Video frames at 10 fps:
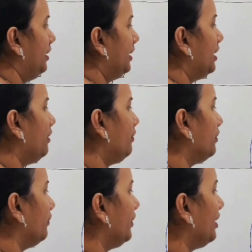Now
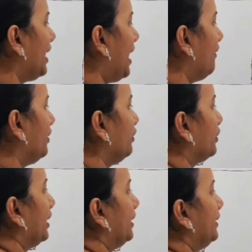we will have a look
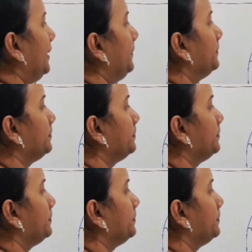at the